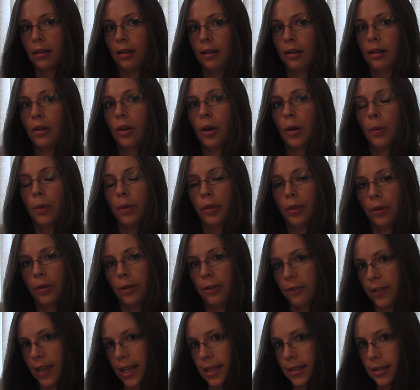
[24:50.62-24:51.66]
You know, I went through
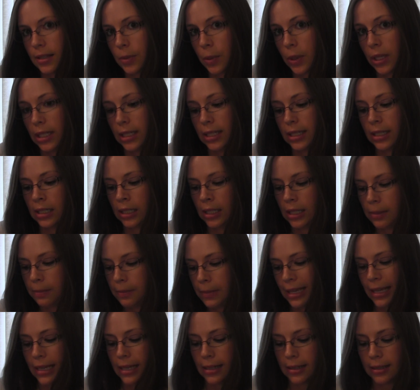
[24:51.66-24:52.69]
a phase where I didn't eat
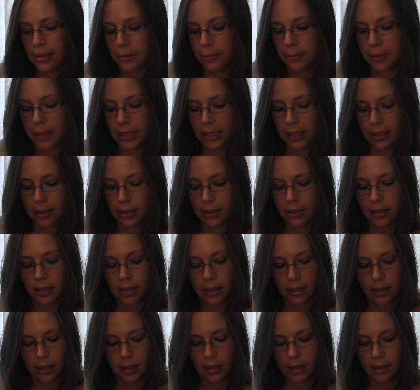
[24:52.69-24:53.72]
meat, but
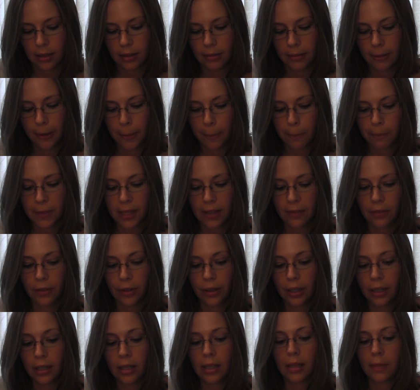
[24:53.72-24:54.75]
if
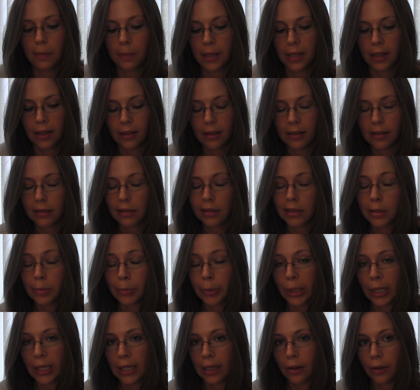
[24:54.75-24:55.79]
you're gonna eat meat, it's
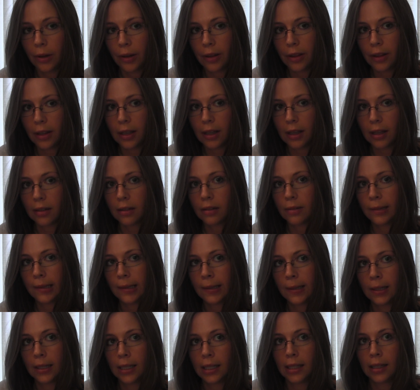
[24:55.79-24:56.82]
pretty healthy, and
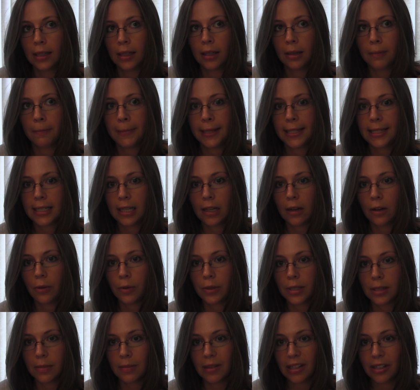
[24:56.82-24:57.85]
my dad
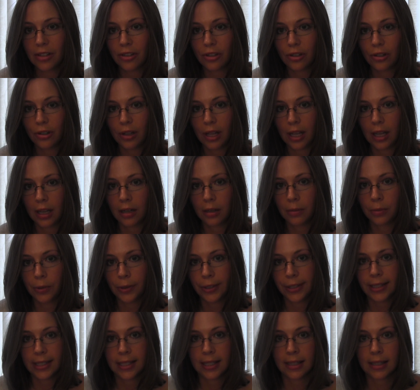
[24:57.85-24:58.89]
always makes sure the animal
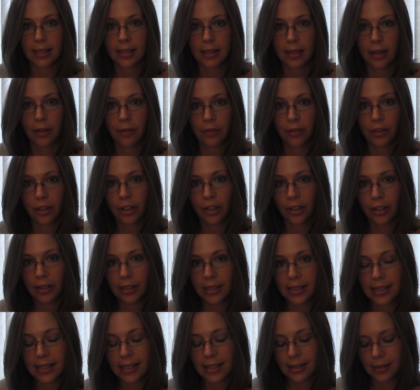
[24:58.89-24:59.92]
doesn't suffer.
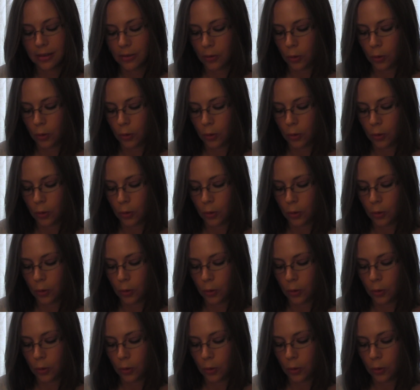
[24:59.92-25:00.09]
It's